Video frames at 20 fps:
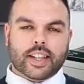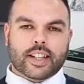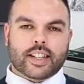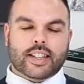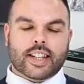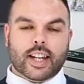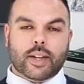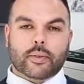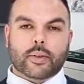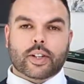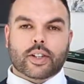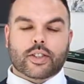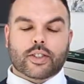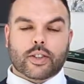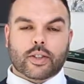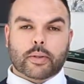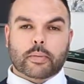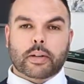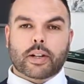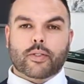Today we're going to
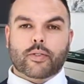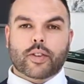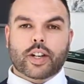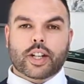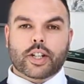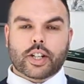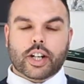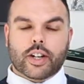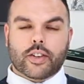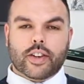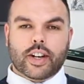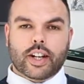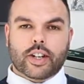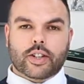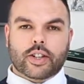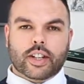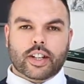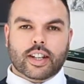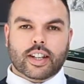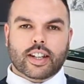talk about
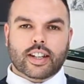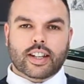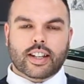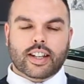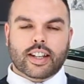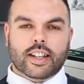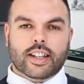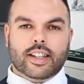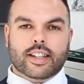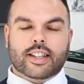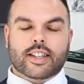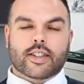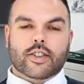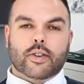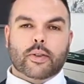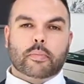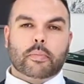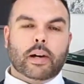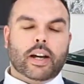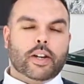regeneration. This is
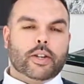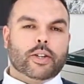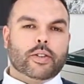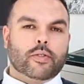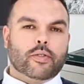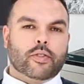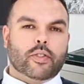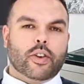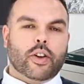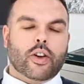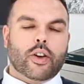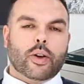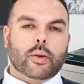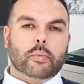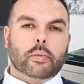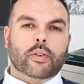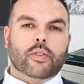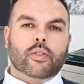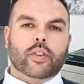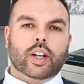our passion for
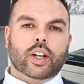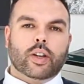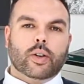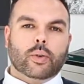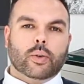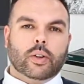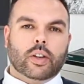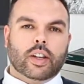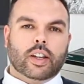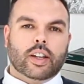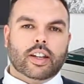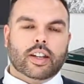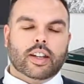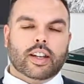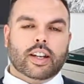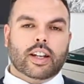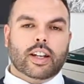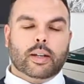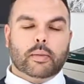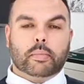urban renewal,
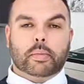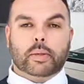and in